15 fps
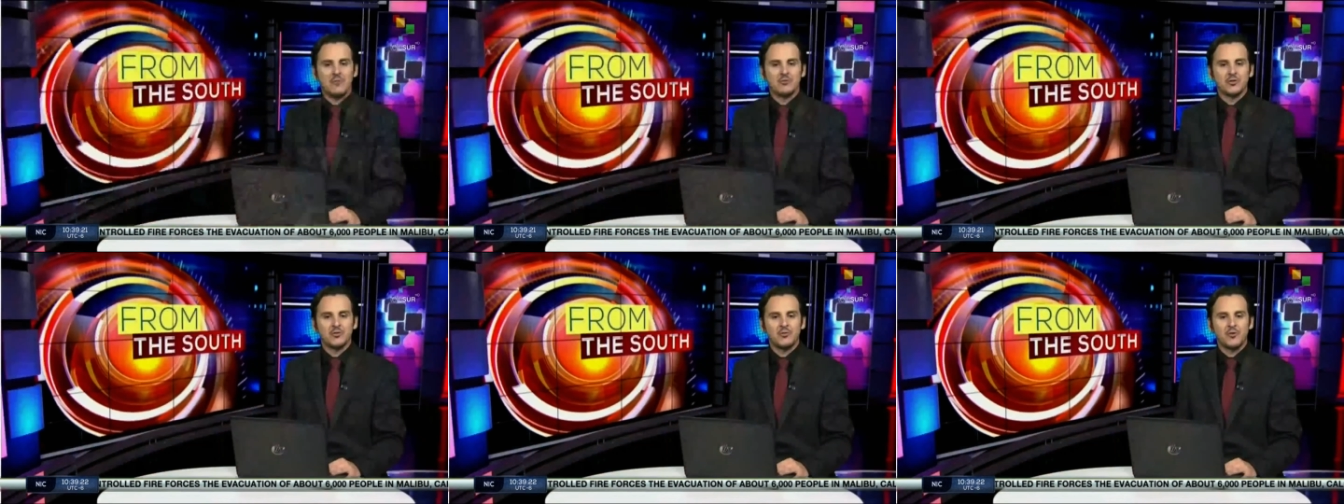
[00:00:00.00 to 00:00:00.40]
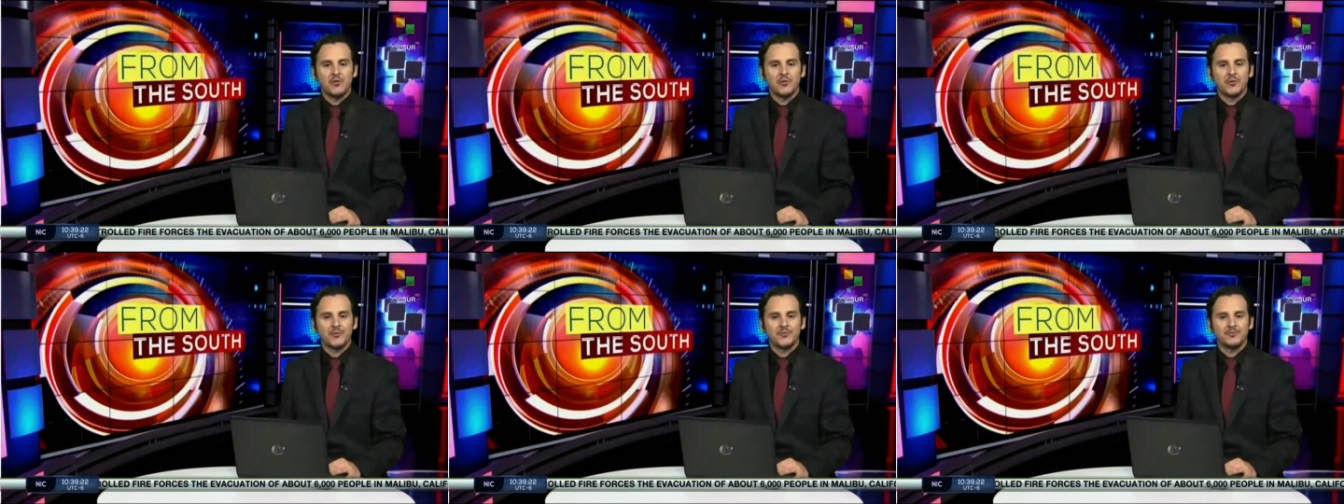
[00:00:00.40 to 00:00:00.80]
and much
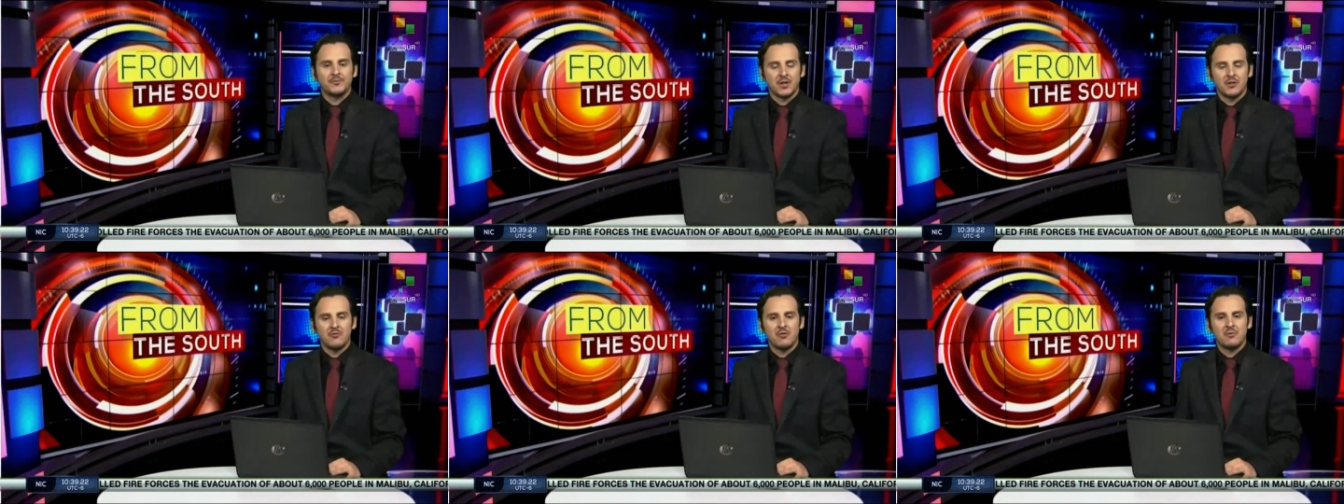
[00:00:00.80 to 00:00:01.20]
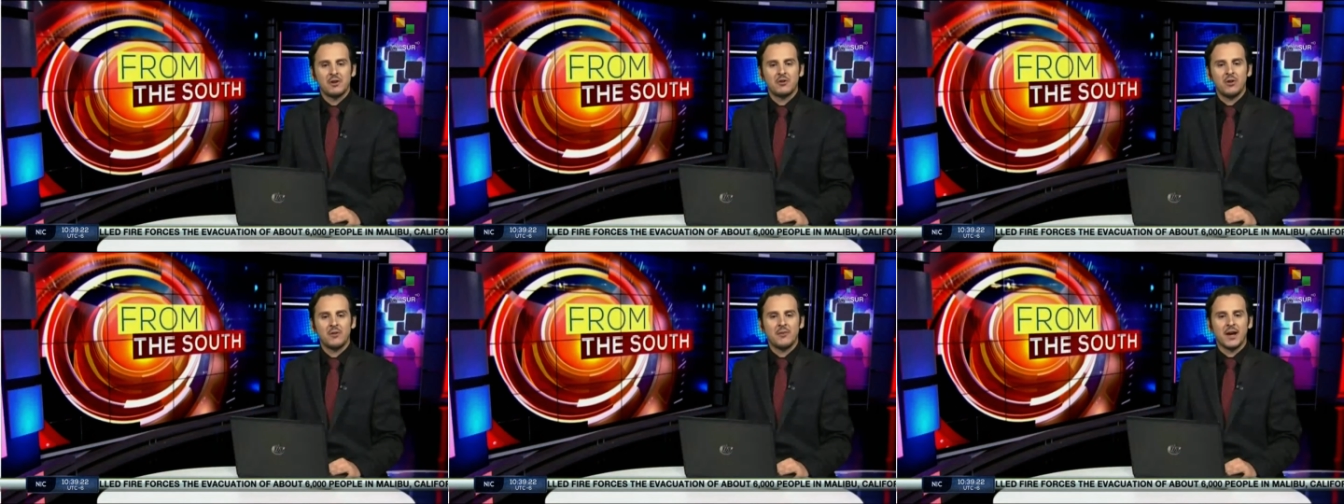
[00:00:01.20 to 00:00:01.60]
more. We'll
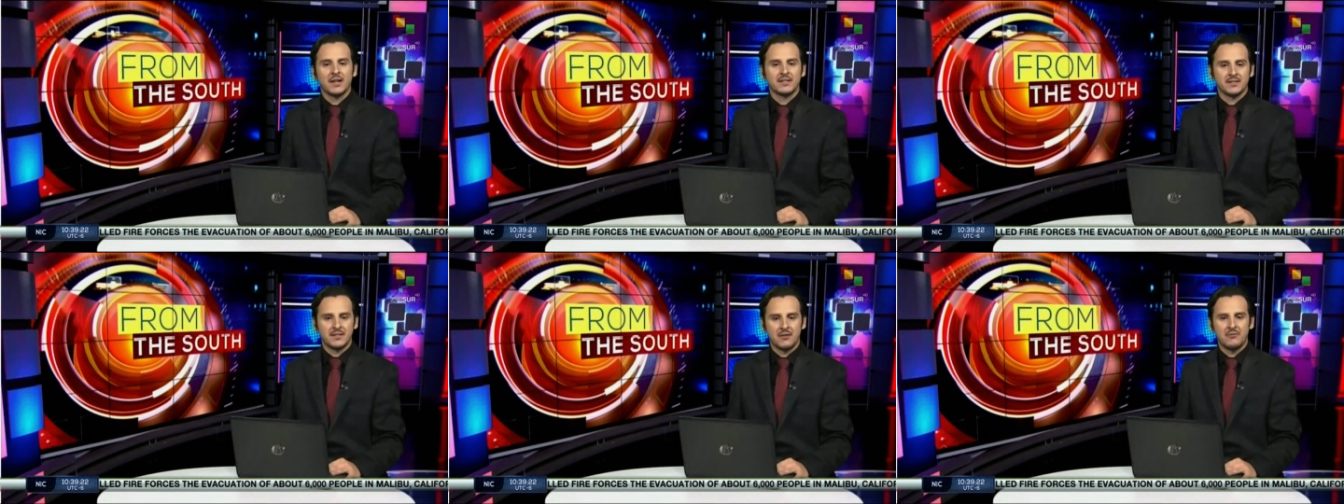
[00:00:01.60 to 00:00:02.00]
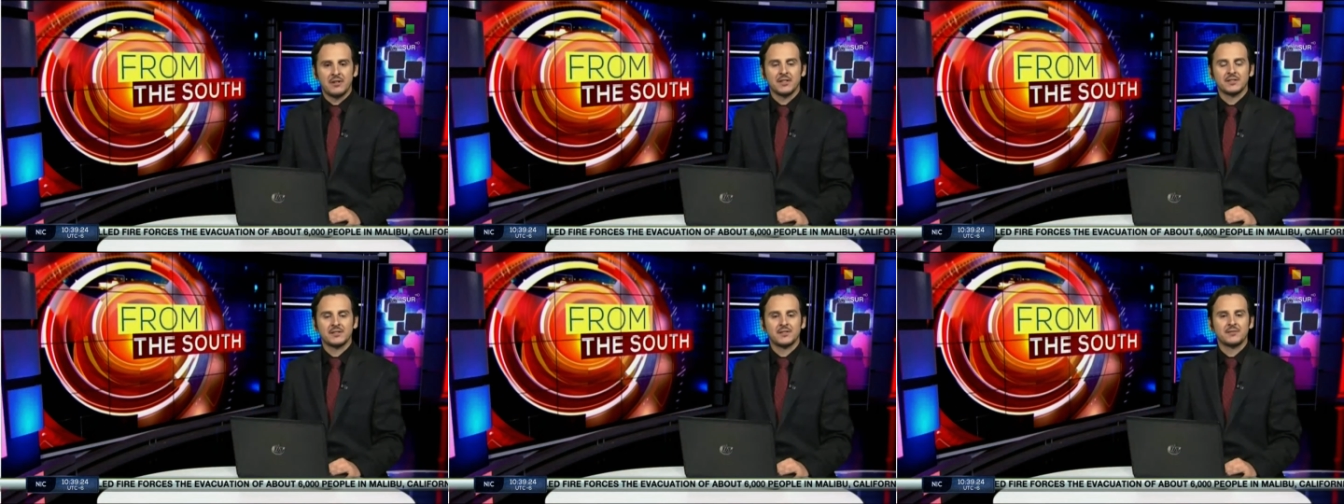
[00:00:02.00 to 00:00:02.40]
be right back. Stay
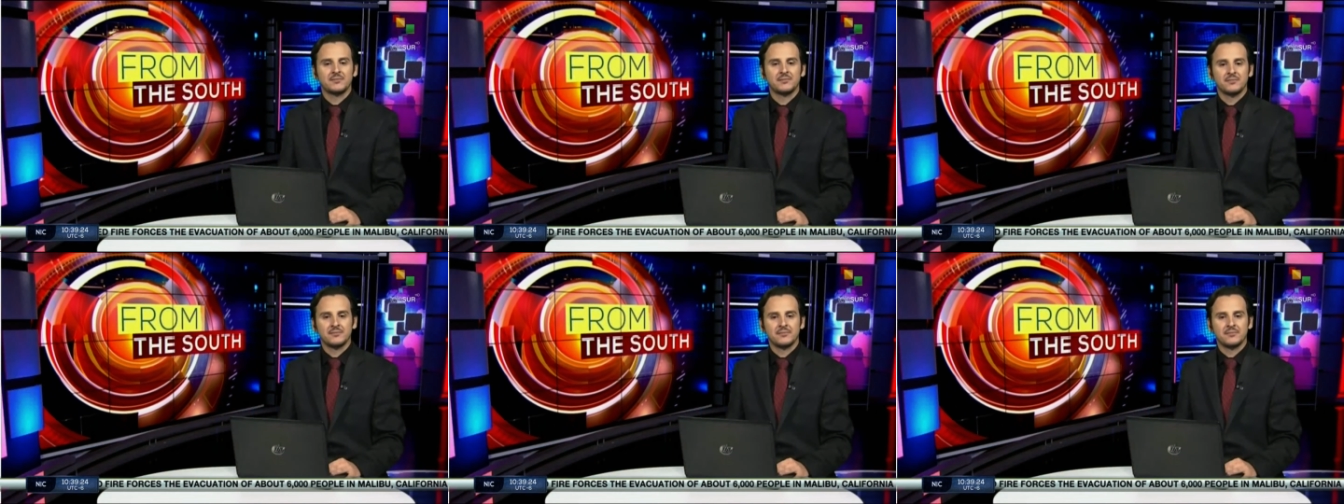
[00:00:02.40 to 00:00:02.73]
with us.